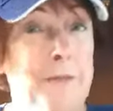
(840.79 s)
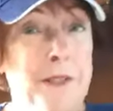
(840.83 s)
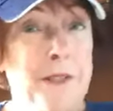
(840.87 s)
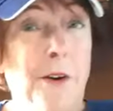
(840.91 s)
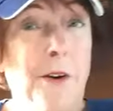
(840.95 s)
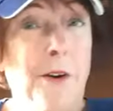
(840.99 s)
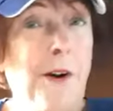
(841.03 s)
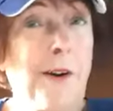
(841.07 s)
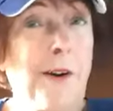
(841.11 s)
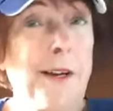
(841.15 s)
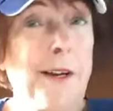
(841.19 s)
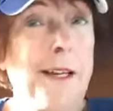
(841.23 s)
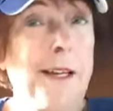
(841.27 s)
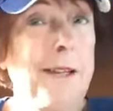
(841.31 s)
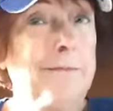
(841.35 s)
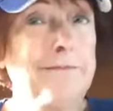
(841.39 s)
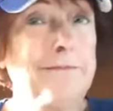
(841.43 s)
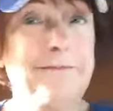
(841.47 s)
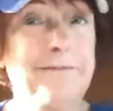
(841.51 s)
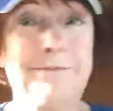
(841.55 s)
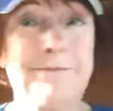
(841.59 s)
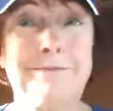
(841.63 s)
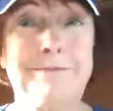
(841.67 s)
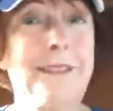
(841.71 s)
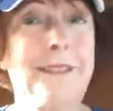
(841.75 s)
I'm
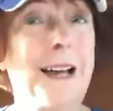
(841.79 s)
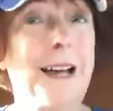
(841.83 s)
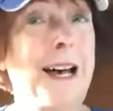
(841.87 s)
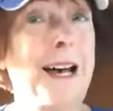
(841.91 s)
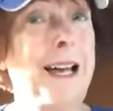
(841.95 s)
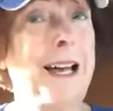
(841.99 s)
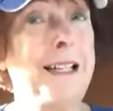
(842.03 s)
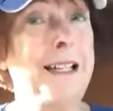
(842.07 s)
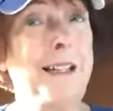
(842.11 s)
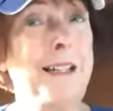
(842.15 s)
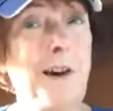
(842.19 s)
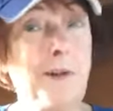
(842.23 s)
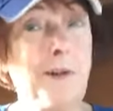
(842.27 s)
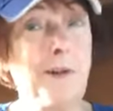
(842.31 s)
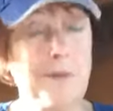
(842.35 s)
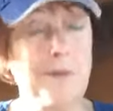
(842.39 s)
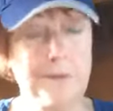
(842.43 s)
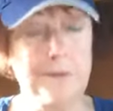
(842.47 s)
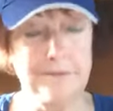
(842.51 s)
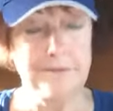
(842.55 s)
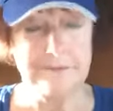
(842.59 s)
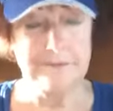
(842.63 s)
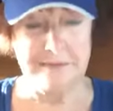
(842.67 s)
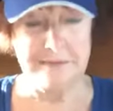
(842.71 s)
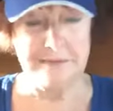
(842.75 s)
sorry, I
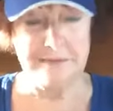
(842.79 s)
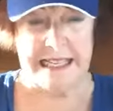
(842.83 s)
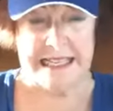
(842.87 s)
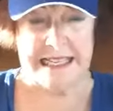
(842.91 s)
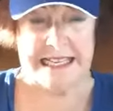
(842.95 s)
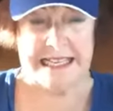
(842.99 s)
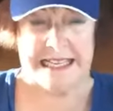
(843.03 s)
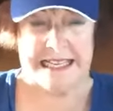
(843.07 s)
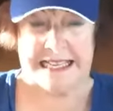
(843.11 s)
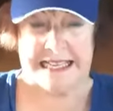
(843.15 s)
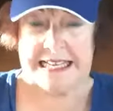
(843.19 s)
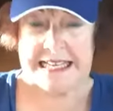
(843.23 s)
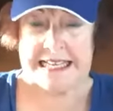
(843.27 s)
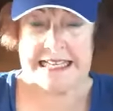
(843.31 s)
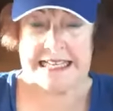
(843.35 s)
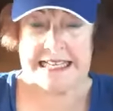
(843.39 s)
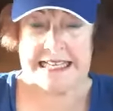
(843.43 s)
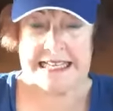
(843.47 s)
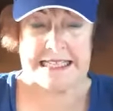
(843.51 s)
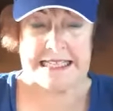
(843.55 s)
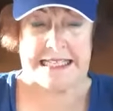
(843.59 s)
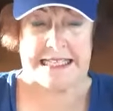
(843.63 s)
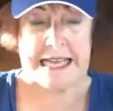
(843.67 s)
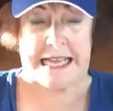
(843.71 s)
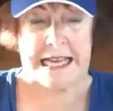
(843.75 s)
don't.
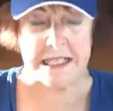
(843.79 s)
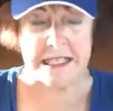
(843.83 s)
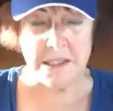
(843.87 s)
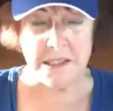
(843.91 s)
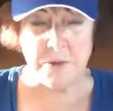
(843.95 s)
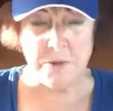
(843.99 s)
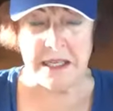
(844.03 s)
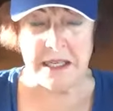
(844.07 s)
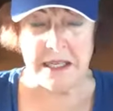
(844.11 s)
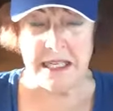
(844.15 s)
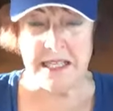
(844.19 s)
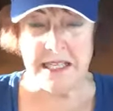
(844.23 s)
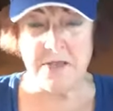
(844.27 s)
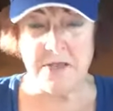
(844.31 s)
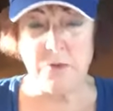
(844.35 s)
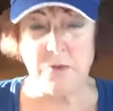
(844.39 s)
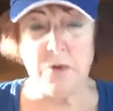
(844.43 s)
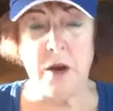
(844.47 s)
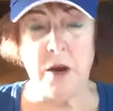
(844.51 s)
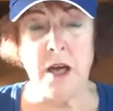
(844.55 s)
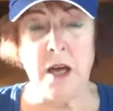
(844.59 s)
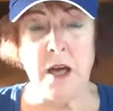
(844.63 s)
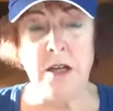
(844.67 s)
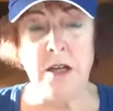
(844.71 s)
The next one is